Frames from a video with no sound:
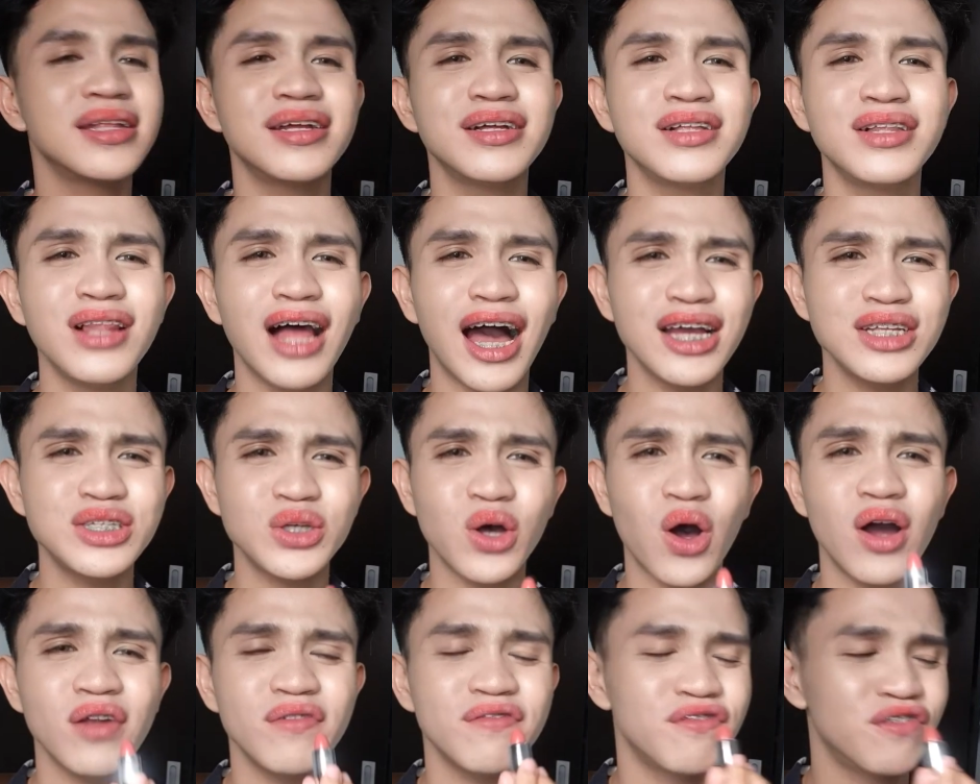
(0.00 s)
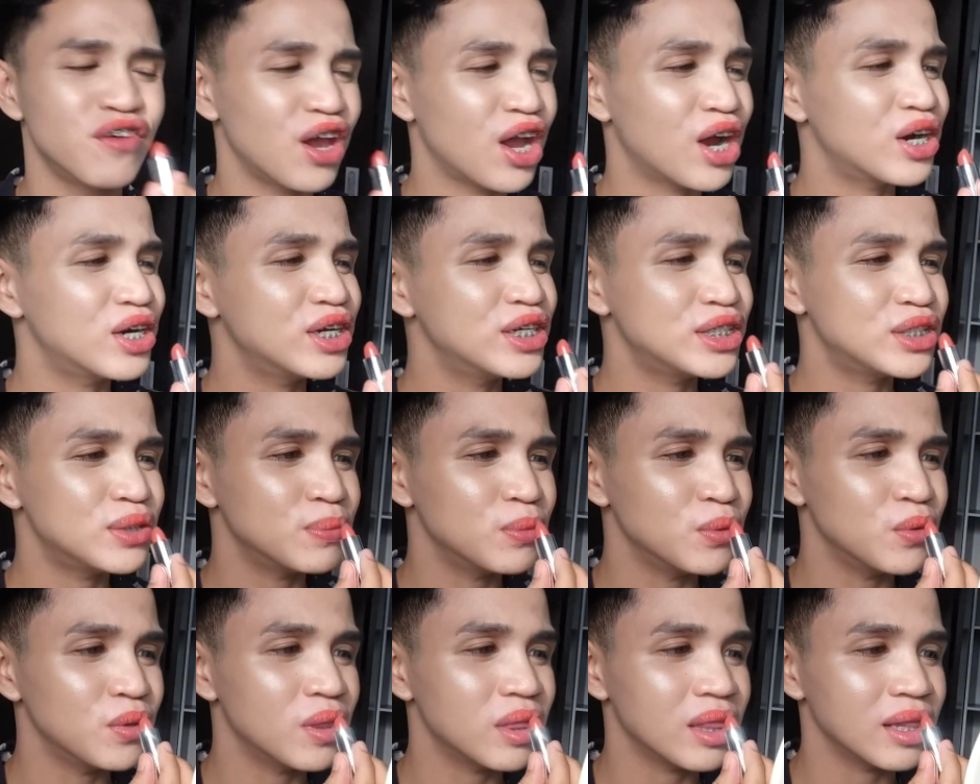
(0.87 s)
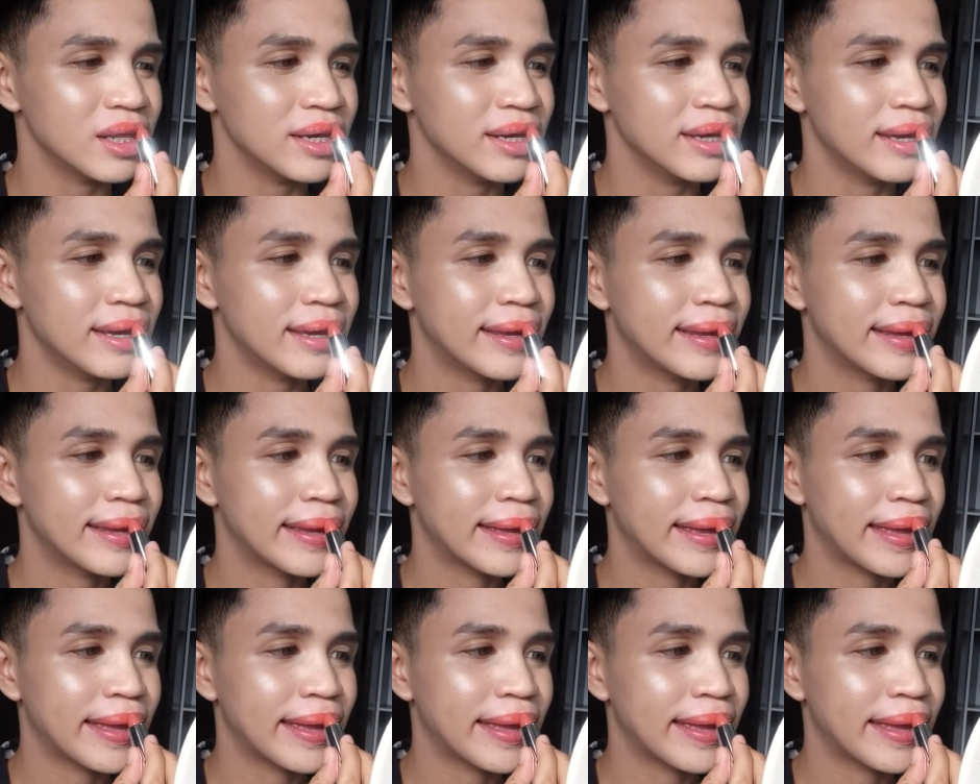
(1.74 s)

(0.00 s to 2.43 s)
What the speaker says: It glides on very smoothly.